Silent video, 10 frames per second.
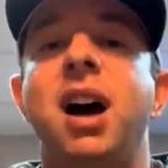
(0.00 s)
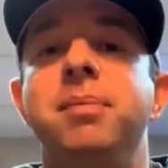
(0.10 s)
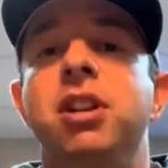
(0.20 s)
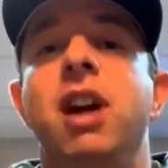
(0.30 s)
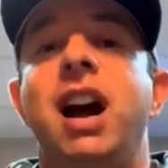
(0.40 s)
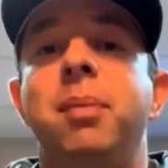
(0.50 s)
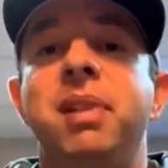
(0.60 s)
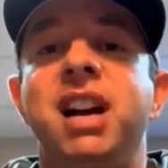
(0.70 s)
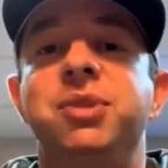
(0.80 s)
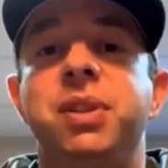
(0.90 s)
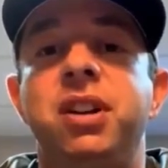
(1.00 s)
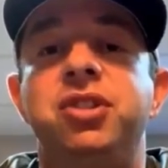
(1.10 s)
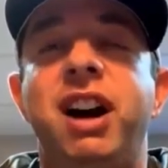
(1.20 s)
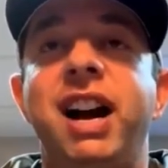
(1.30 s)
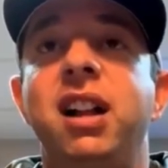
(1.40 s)
you're helping us with our
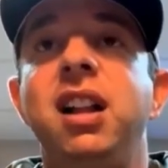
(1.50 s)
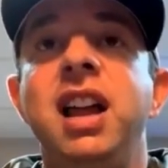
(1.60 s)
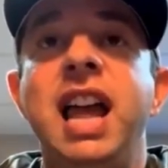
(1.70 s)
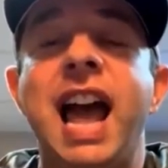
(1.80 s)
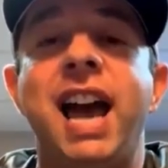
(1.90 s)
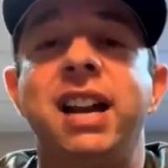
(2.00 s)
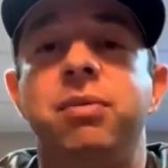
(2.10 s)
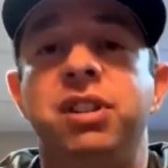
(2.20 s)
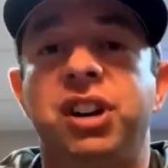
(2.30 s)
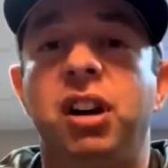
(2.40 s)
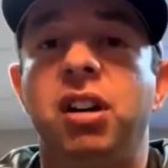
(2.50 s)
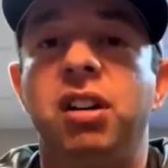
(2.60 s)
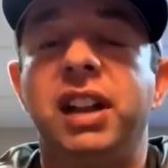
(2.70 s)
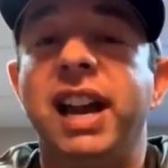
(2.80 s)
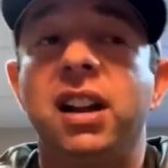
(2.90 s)
trial, and in return,
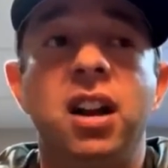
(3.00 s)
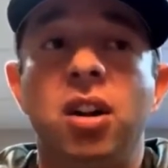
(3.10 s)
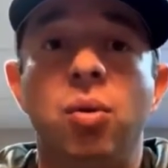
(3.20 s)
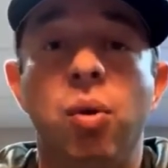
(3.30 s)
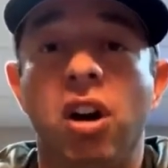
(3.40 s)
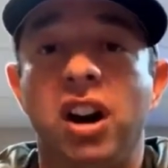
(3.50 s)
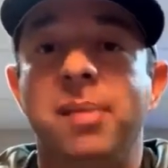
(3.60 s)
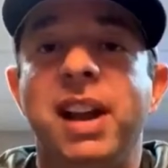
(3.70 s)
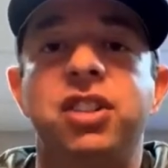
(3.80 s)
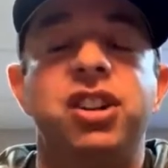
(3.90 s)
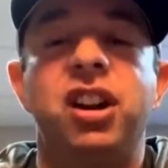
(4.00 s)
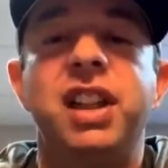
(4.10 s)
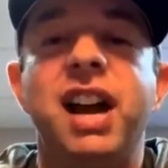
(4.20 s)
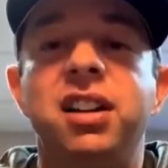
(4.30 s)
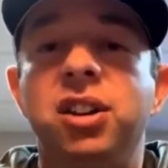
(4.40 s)
like we're going to make sure
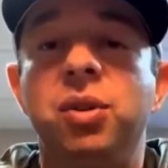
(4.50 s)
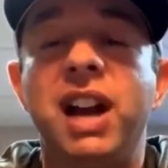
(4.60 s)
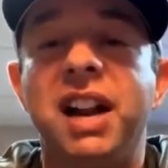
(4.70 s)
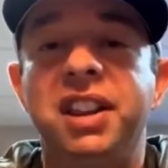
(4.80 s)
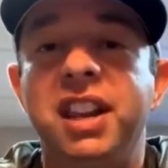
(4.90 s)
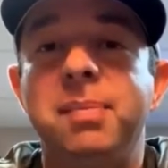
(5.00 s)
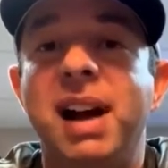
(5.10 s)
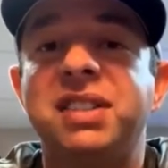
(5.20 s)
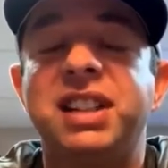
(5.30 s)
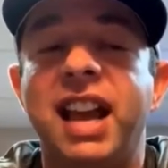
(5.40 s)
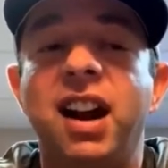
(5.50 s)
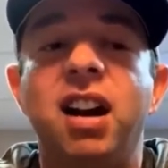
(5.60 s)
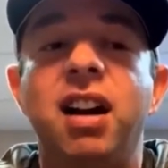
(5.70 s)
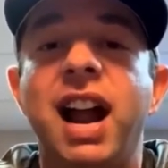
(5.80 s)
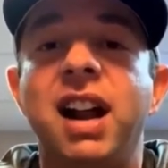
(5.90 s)
that you get the best
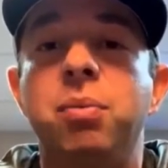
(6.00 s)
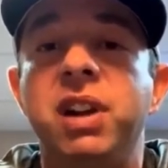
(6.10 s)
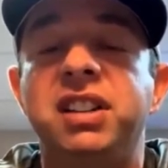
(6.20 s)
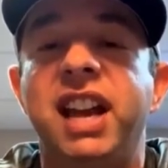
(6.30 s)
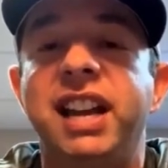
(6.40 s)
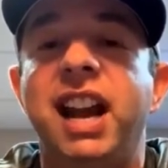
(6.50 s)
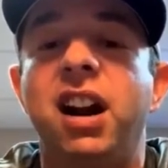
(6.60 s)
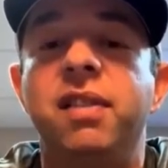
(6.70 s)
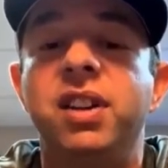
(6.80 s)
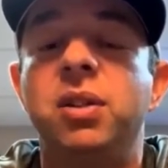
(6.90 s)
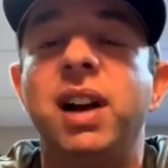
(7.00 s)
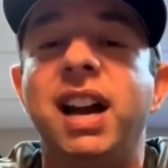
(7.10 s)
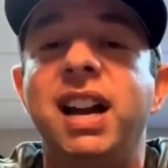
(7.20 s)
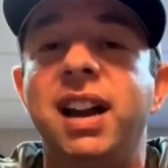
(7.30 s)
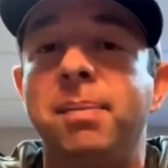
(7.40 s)
care and we take care of you and
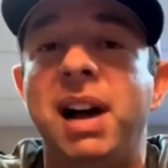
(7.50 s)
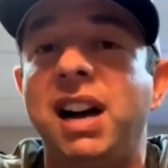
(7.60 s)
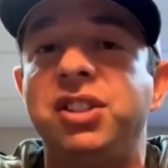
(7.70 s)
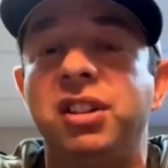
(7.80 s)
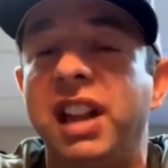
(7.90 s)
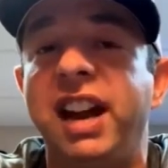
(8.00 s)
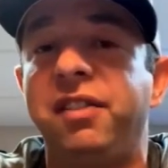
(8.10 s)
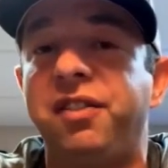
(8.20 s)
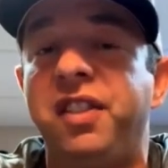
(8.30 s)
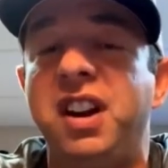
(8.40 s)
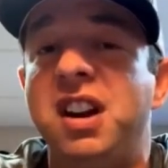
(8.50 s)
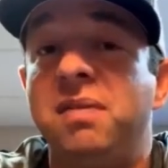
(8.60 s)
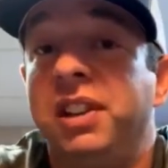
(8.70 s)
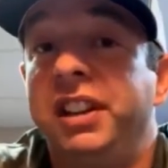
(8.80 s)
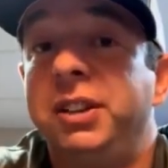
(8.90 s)
it impacts your life
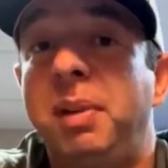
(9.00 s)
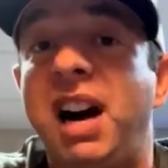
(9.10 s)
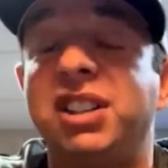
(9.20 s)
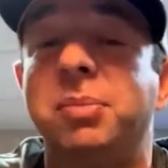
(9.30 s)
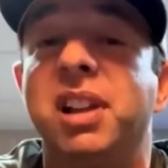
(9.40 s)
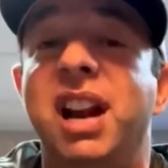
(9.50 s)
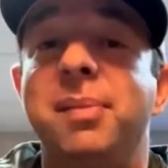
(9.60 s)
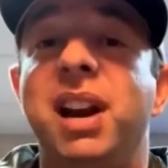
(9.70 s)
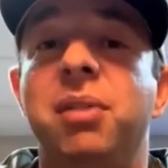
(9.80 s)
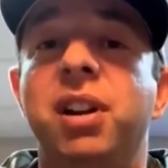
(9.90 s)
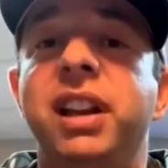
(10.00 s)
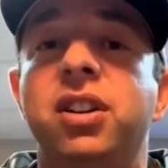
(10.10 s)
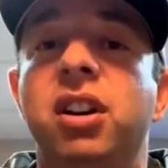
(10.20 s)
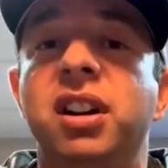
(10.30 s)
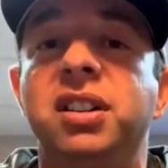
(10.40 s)
the least possible. And I mean, I really
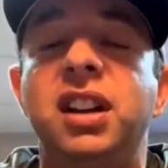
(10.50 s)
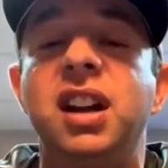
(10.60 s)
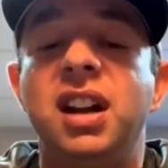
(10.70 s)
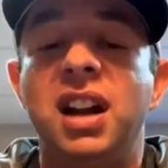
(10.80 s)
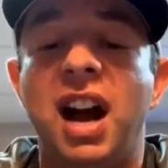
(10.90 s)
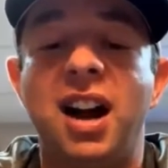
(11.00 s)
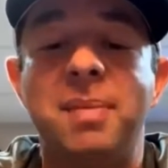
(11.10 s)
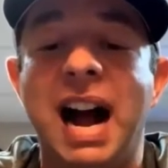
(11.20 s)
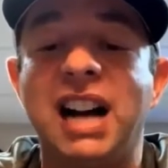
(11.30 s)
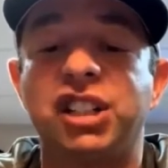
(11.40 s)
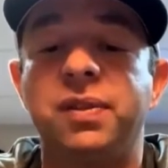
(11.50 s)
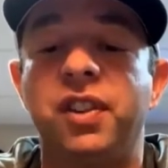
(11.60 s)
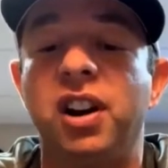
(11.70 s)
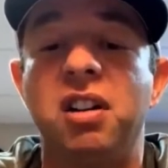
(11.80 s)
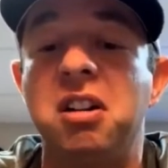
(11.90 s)
couldn't ask
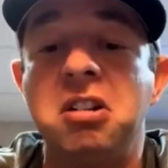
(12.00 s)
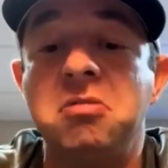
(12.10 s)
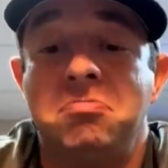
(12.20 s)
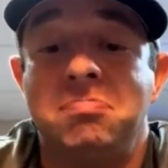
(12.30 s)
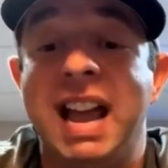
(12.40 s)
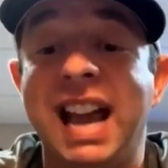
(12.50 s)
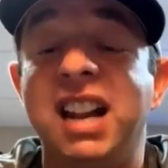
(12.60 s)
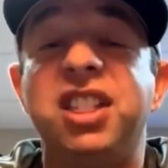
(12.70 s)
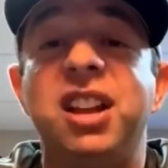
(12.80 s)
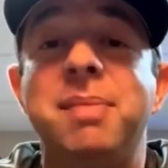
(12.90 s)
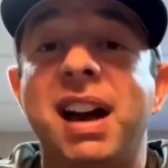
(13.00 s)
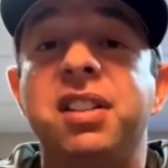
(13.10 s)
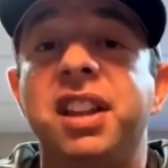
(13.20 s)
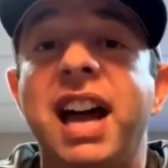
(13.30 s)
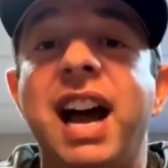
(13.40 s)
for anything better
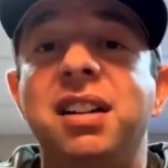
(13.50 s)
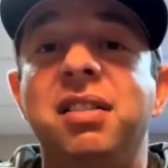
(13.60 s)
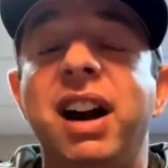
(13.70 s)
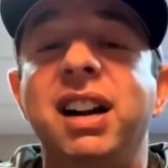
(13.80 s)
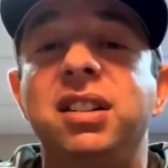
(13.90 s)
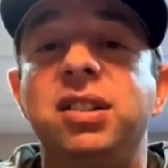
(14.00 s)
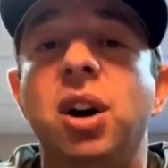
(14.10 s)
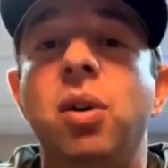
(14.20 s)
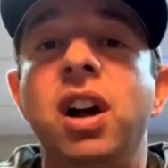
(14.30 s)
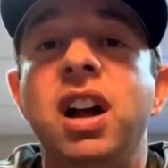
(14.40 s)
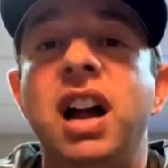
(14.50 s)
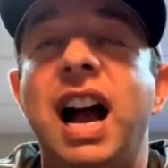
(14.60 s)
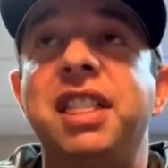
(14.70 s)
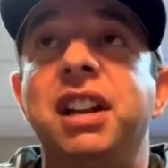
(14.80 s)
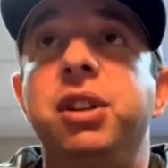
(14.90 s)
than that, right? So
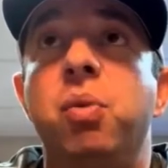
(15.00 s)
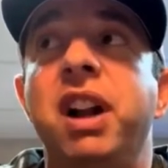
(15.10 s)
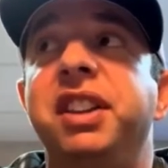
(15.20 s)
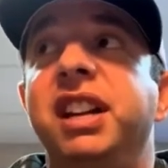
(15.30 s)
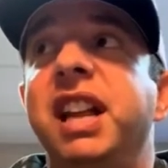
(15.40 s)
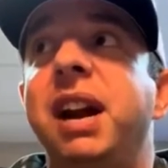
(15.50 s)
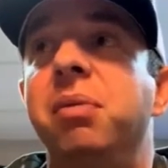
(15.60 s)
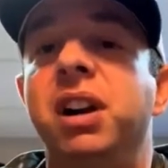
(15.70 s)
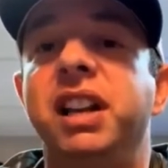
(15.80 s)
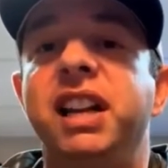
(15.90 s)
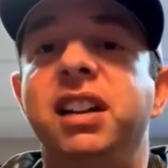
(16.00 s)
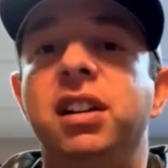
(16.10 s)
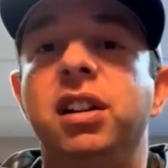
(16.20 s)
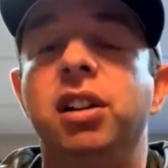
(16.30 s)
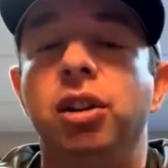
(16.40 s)
I think the one thing that I really
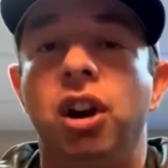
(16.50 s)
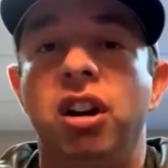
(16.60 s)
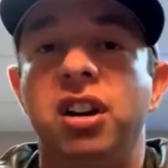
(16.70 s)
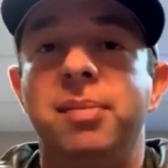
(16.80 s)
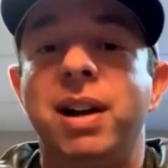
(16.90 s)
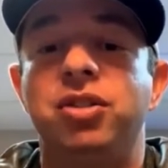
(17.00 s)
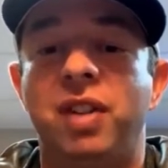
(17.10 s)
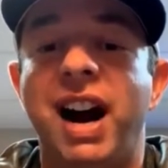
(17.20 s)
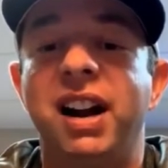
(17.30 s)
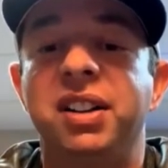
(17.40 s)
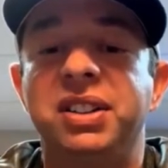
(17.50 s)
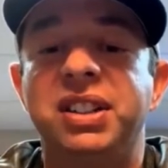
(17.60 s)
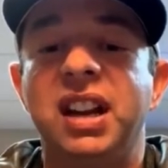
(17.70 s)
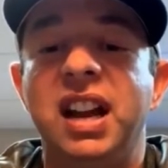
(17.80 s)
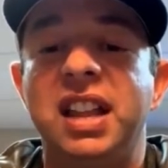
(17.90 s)
learned about trials
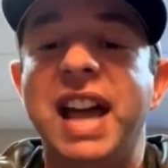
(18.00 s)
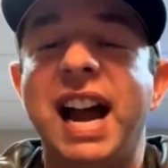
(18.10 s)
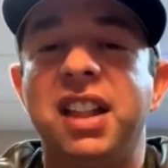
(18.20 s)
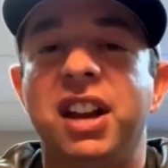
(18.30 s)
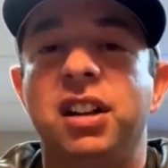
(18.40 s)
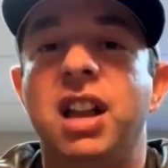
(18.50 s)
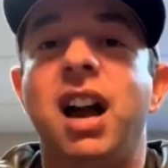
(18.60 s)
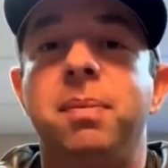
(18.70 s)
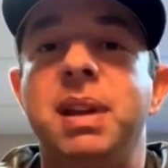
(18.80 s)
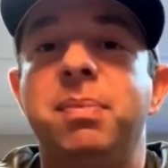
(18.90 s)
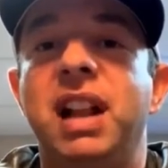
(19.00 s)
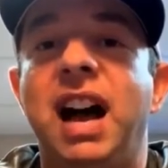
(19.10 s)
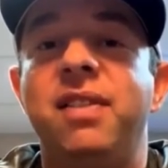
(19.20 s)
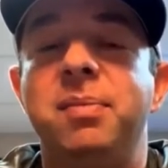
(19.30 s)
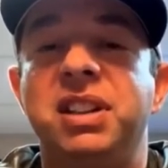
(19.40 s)
that I think a lot of people
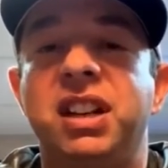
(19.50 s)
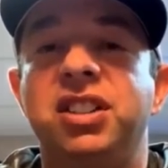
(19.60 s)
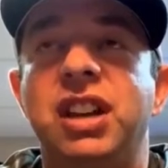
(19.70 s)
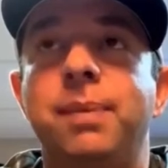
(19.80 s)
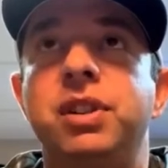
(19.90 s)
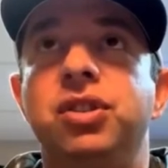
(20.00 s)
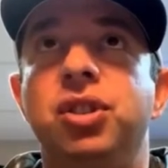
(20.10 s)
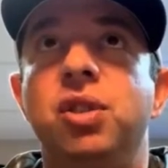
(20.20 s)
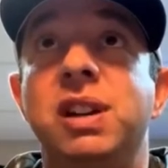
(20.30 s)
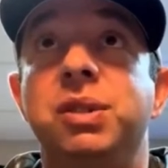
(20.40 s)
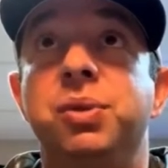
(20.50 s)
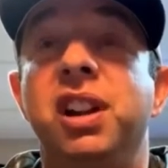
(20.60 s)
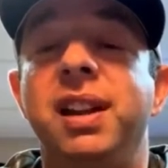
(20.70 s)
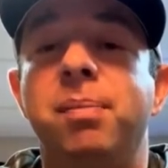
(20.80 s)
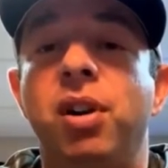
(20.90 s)
have a misconception too, which was
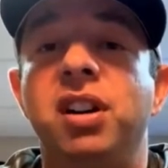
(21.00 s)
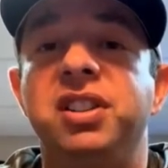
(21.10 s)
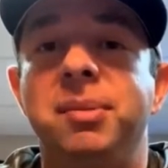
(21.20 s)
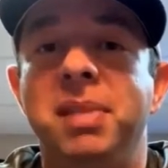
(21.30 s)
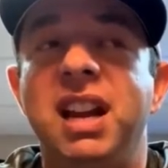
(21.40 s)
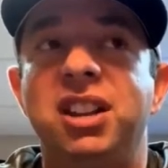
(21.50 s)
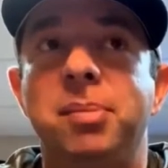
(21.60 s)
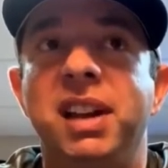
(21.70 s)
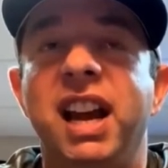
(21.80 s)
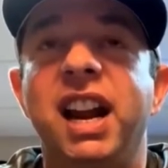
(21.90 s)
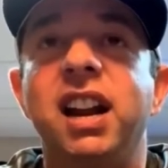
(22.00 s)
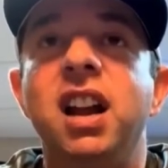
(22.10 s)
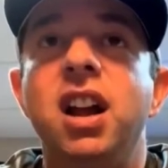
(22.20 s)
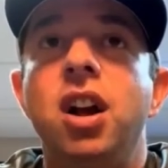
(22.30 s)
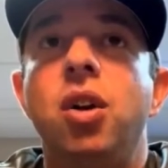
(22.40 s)
really important to me at the beginning,
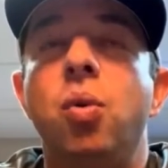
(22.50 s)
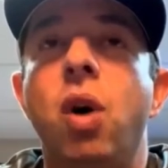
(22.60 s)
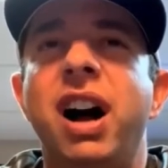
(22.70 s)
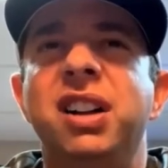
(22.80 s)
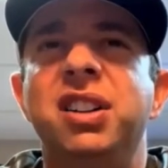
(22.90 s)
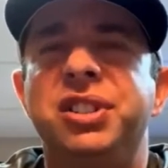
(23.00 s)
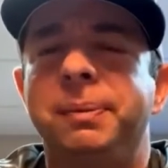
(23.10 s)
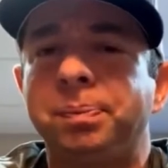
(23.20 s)
was